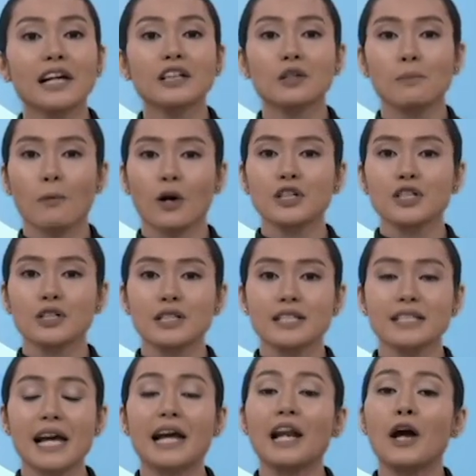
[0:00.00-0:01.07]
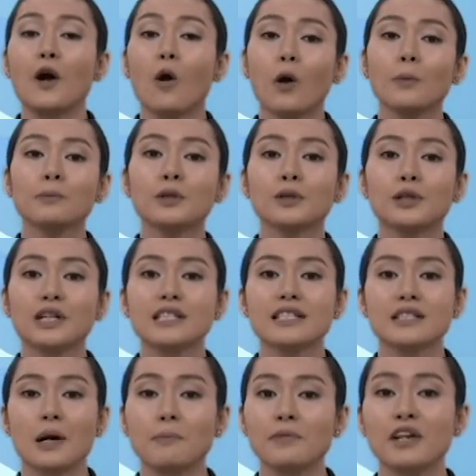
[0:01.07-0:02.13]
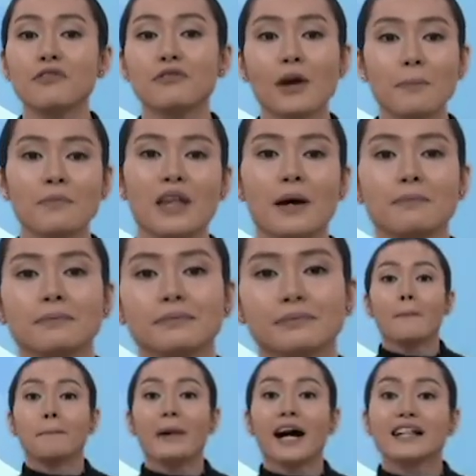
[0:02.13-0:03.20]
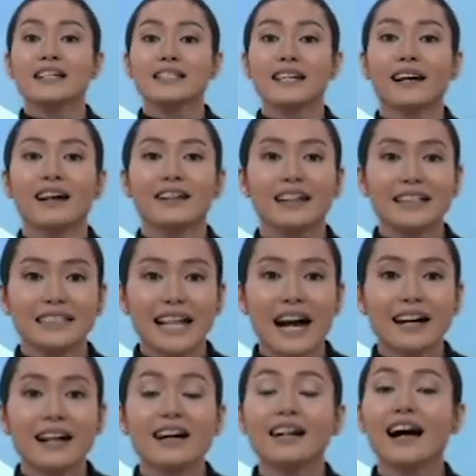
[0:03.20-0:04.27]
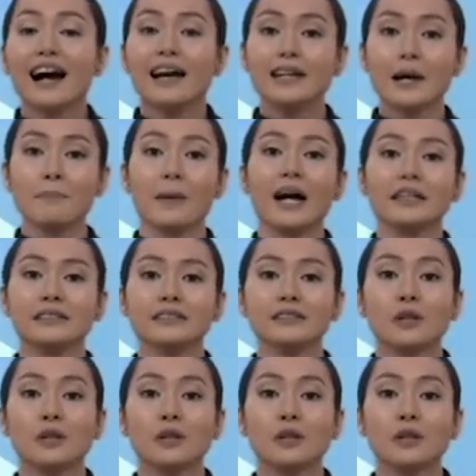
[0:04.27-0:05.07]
the modules and I hope you learned something from them. Para sa karagdagang kaalaman,